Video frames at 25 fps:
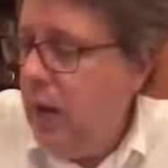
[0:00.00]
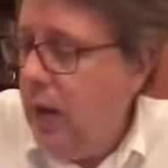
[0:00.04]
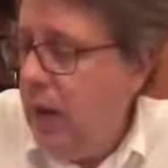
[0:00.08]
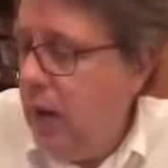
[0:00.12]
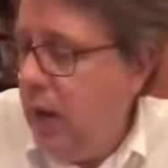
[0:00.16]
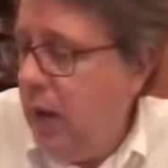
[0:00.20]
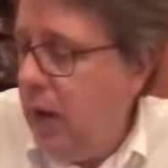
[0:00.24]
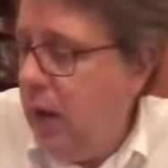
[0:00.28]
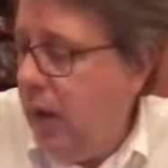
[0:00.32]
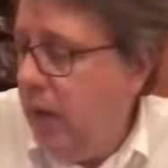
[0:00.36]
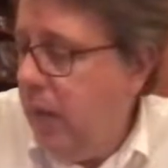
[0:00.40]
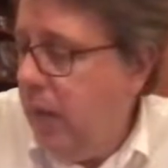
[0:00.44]

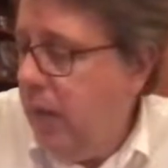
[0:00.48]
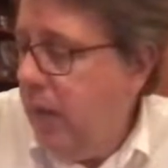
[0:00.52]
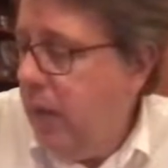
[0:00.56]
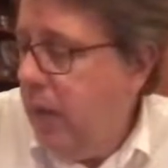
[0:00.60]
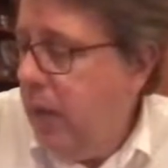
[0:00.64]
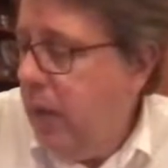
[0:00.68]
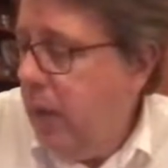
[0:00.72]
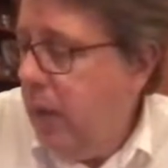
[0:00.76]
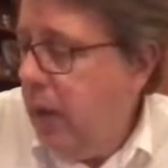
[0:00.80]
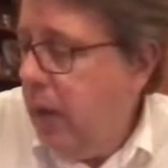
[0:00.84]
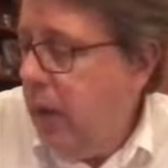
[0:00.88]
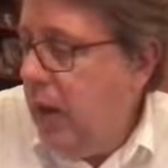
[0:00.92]

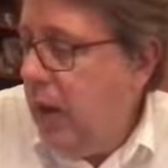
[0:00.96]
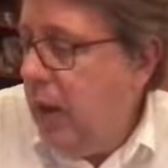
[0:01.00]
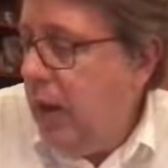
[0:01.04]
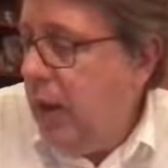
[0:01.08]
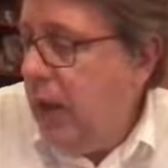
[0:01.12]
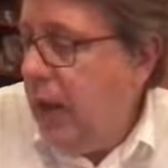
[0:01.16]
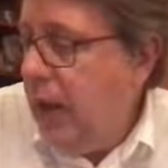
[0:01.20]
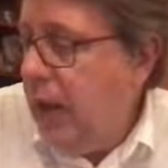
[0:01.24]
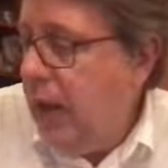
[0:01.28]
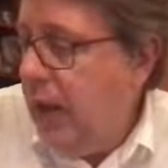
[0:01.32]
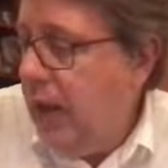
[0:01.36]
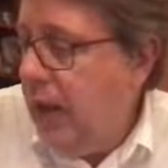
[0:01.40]

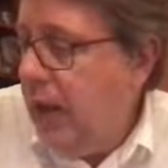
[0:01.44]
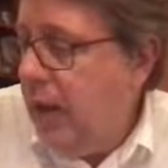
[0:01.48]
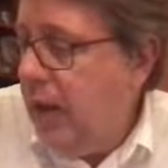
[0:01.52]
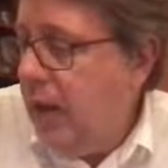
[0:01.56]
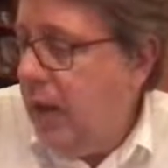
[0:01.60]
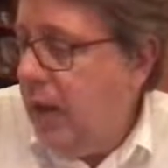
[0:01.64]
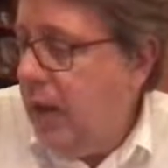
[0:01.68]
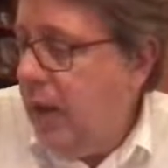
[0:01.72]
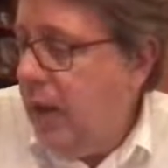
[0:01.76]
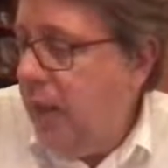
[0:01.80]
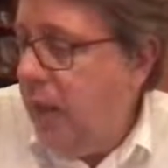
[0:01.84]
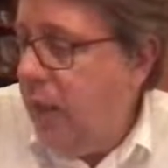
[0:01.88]

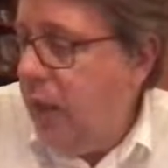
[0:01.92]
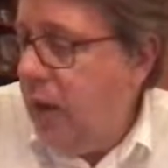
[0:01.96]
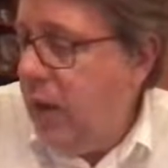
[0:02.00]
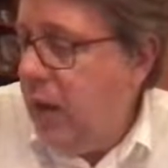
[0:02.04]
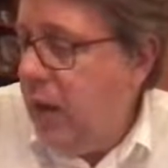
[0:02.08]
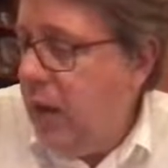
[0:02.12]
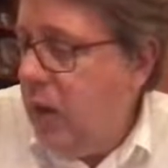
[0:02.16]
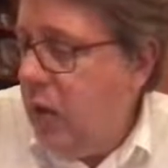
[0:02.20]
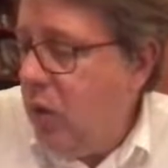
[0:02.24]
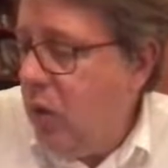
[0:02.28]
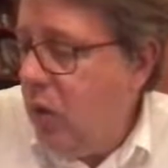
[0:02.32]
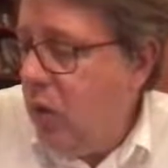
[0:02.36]
And if we
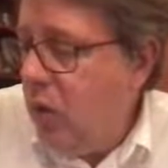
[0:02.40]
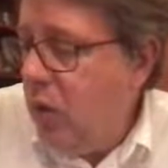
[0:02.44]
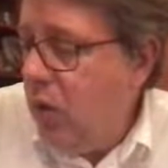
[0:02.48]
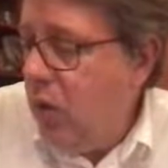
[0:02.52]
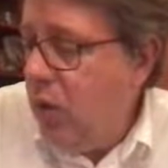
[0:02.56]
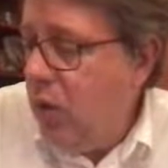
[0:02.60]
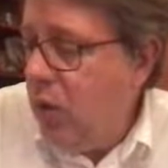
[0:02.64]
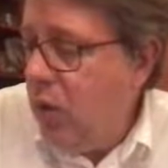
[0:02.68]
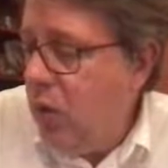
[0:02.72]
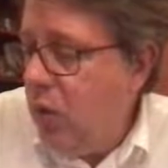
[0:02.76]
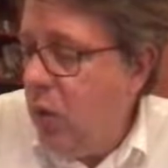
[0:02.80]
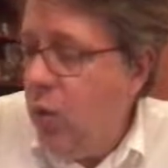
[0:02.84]

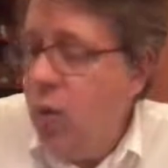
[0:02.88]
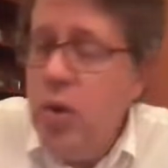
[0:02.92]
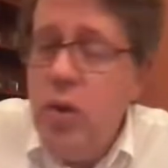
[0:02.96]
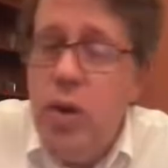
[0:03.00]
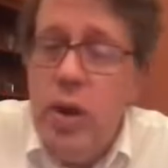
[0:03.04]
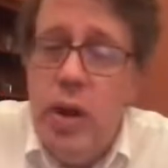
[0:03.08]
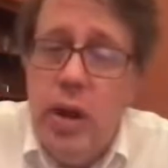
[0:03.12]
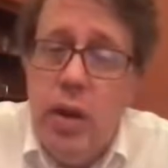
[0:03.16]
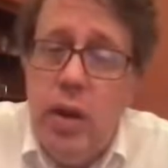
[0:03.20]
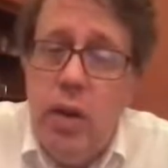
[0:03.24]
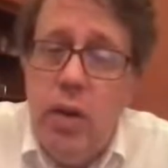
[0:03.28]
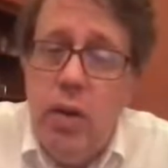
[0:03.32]
ignore
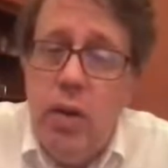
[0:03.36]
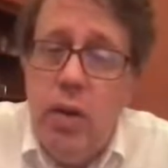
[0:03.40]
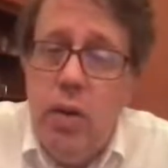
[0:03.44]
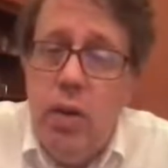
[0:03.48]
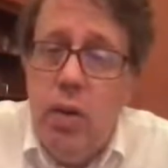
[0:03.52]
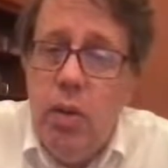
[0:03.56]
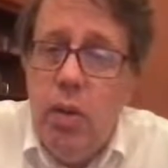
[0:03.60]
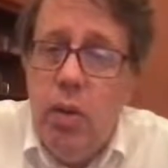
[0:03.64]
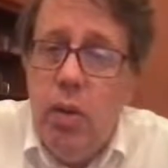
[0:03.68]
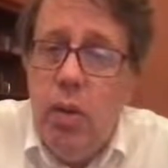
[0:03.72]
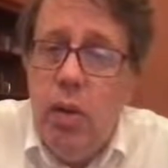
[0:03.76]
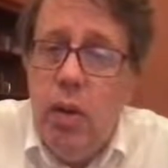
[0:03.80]
torsion
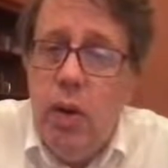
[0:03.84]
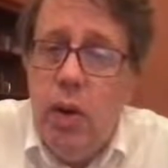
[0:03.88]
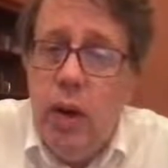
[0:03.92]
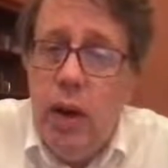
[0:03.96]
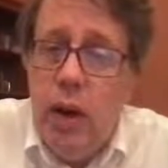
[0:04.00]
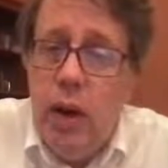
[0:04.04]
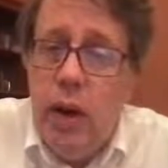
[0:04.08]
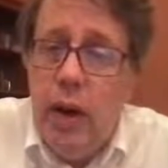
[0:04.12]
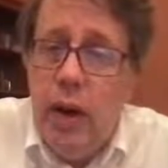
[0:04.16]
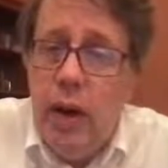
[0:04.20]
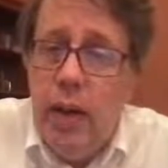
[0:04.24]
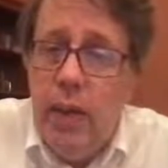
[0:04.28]

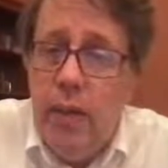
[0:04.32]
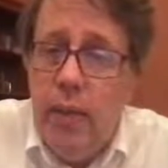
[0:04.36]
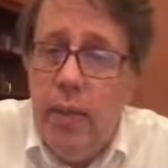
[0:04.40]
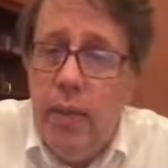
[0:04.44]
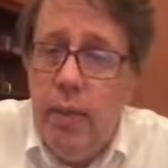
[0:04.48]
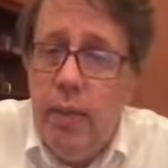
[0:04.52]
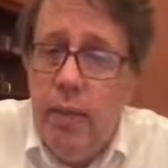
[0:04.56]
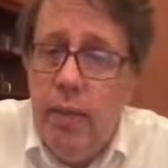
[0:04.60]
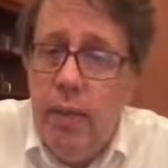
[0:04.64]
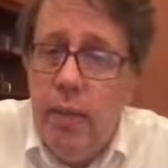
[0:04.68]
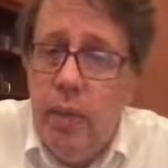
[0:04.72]
or